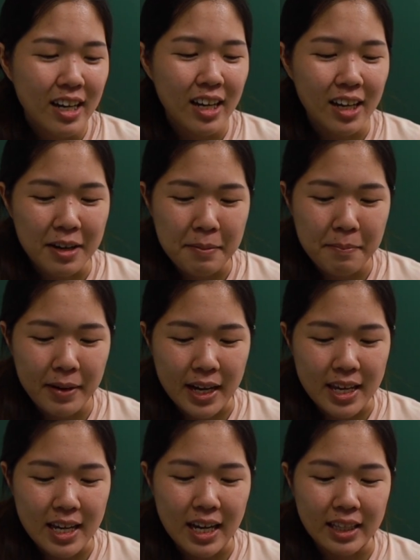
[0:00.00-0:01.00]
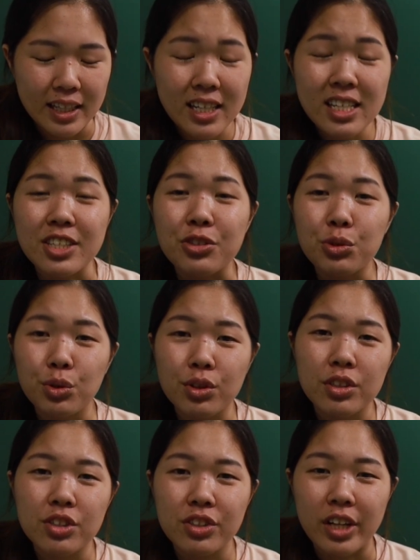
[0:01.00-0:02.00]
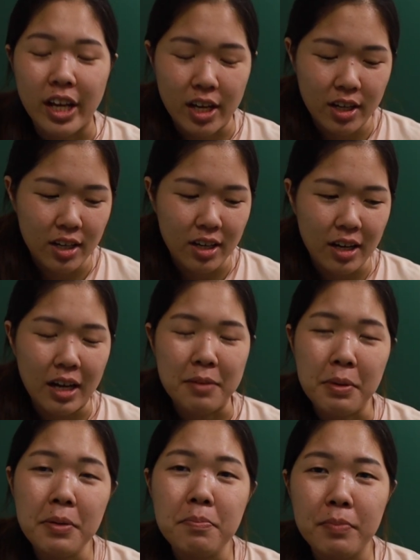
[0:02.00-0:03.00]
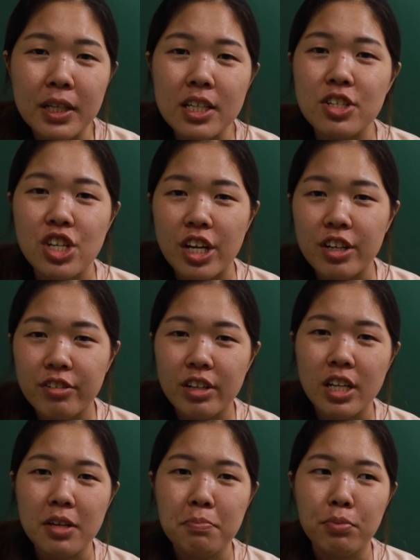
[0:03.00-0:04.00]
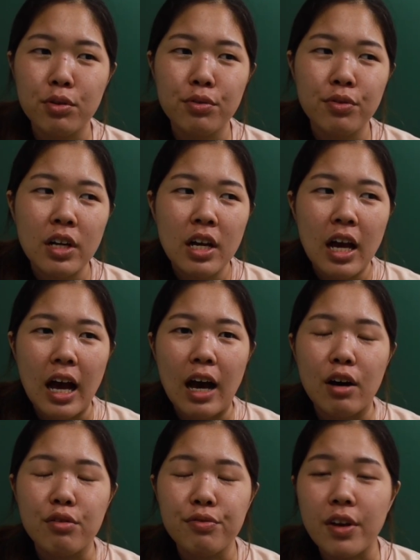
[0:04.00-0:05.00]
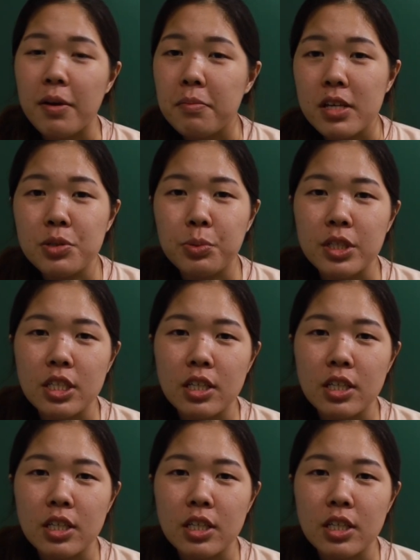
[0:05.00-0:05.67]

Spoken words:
But yeah, I think this is good so that, I mean, because generally both our families,